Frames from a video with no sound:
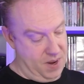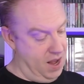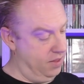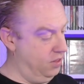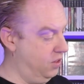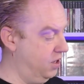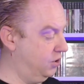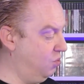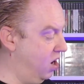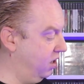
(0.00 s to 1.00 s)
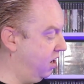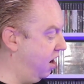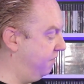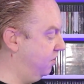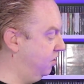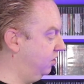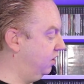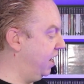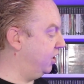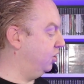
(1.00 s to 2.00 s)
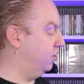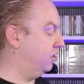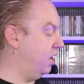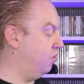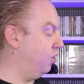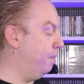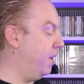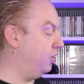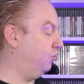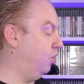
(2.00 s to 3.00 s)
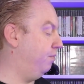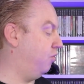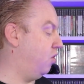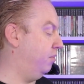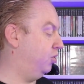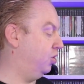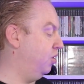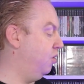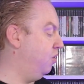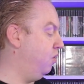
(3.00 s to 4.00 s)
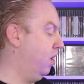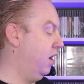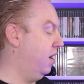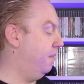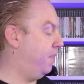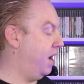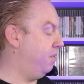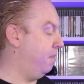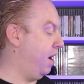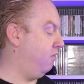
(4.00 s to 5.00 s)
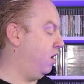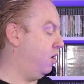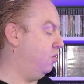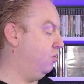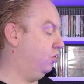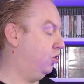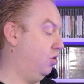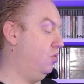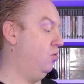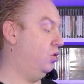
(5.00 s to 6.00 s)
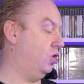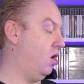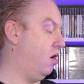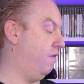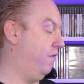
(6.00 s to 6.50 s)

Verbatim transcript: but this one covers Legend of Zelda, Metroid Prime 2, Paper Mario 2, Star